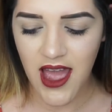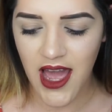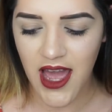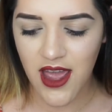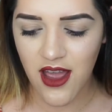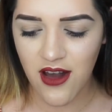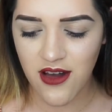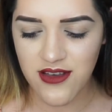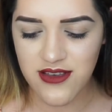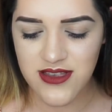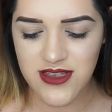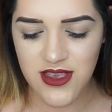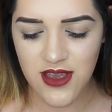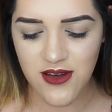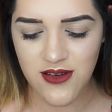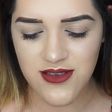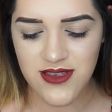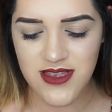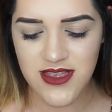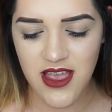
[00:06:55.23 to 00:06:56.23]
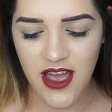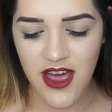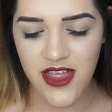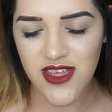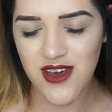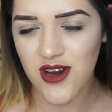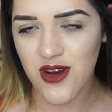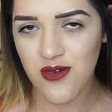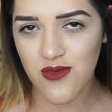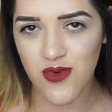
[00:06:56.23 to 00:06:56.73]
I also saw
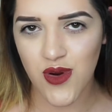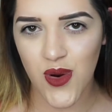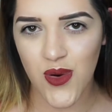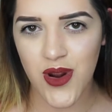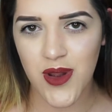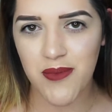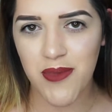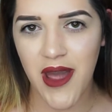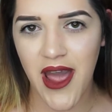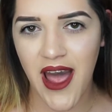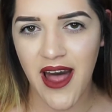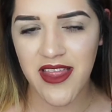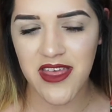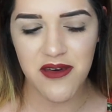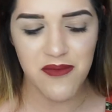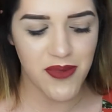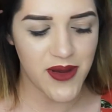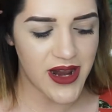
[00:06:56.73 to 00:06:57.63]
the Aurora palette,